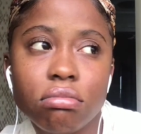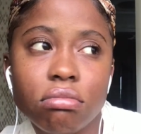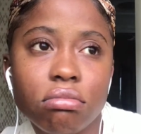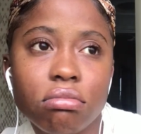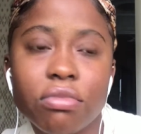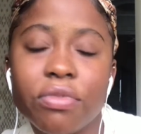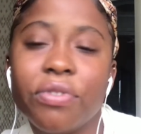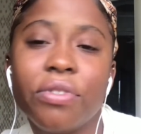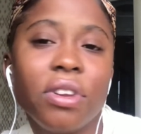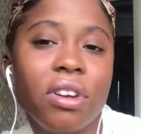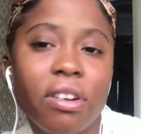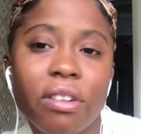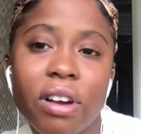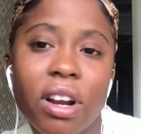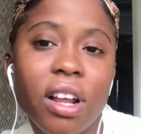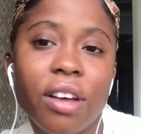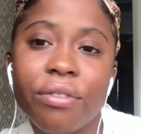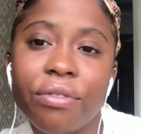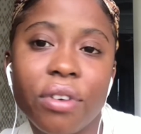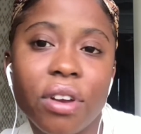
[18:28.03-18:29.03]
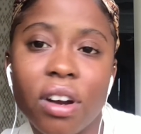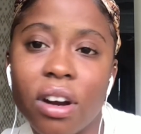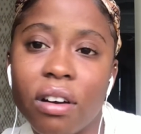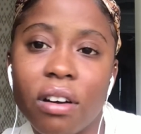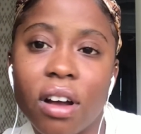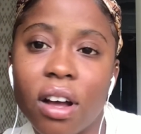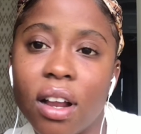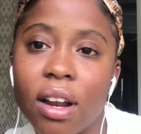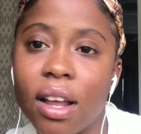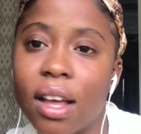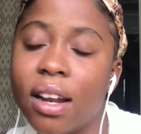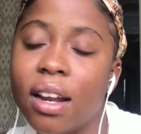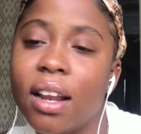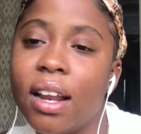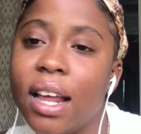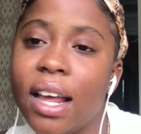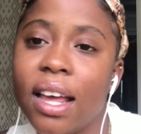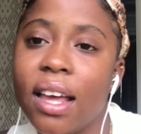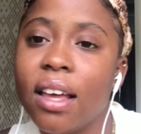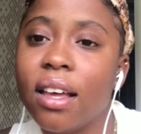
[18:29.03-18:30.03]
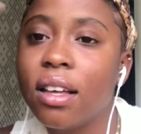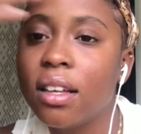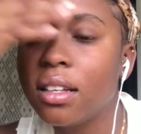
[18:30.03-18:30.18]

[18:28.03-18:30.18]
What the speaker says: funeral, and I like